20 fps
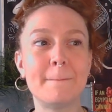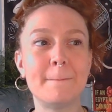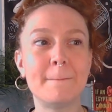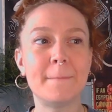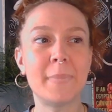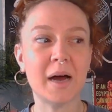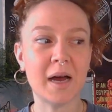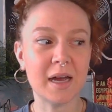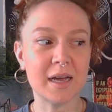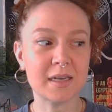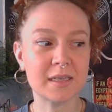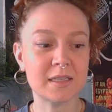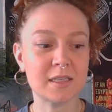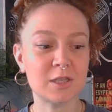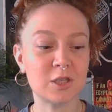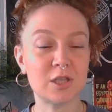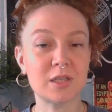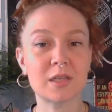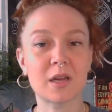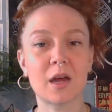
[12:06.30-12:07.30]
but
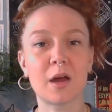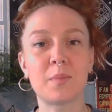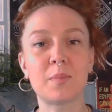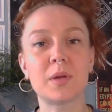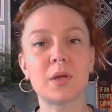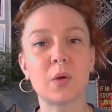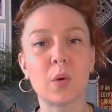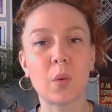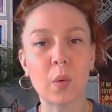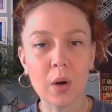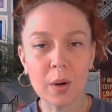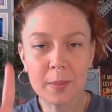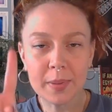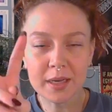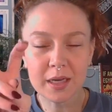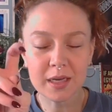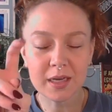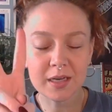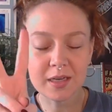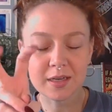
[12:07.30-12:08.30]
she's not a pure
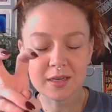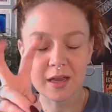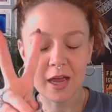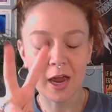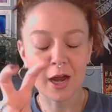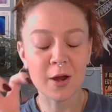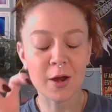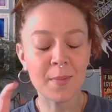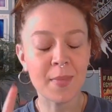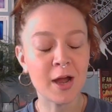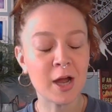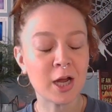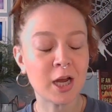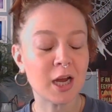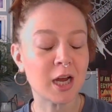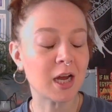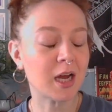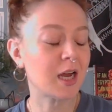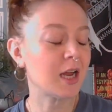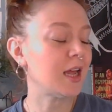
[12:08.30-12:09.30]
blood ironmonger.
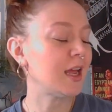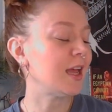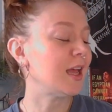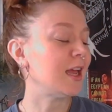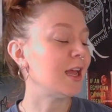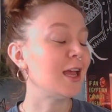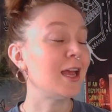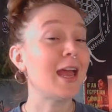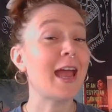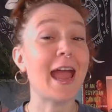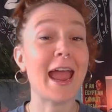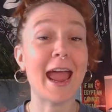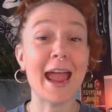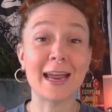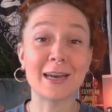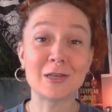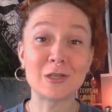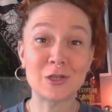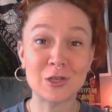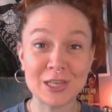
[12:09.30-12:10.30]

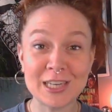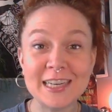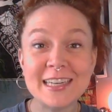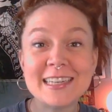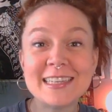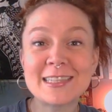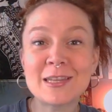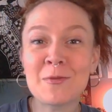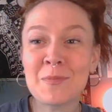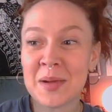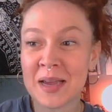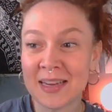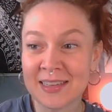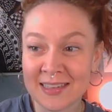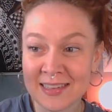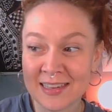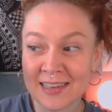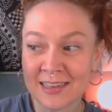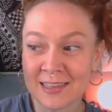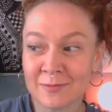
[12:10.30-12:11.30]
And she is
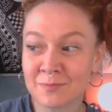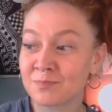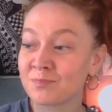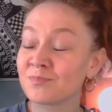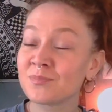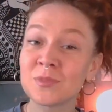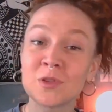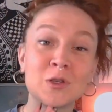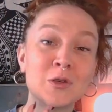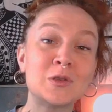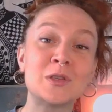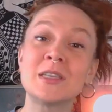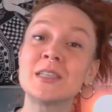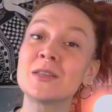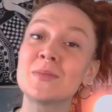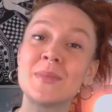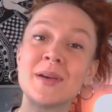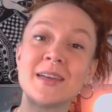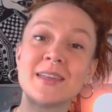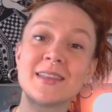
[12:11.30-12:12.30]
amazing. Lucy's
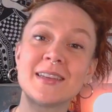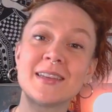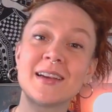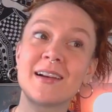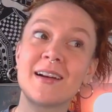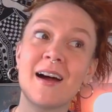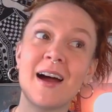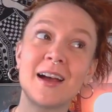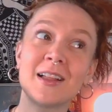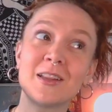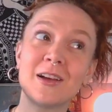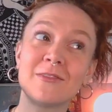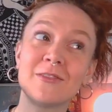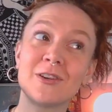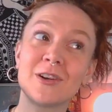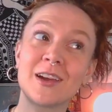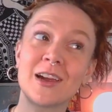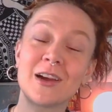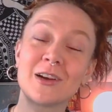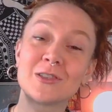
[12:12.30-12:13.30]
amazing. I love
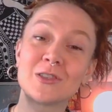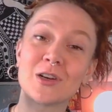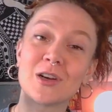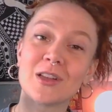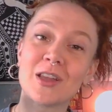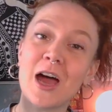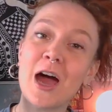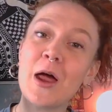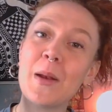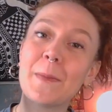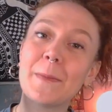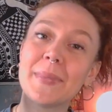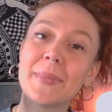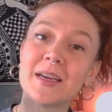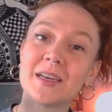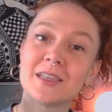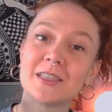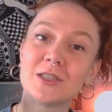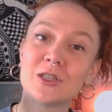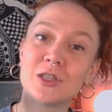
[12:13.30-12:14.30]
her character a lot
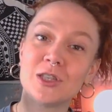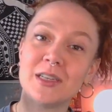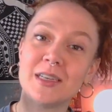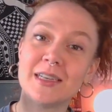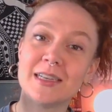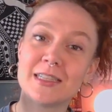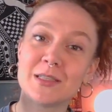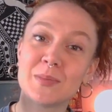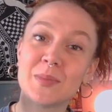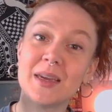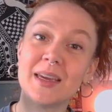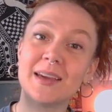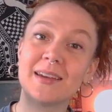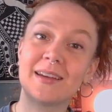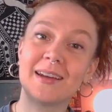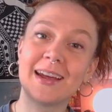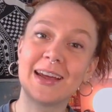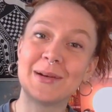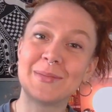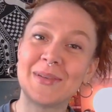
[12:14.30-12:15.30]
because she is me and
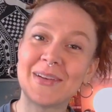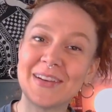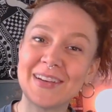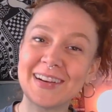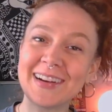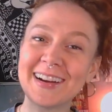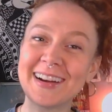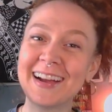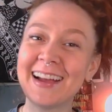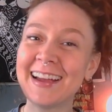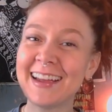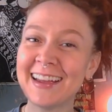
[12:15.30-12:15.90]
I am her.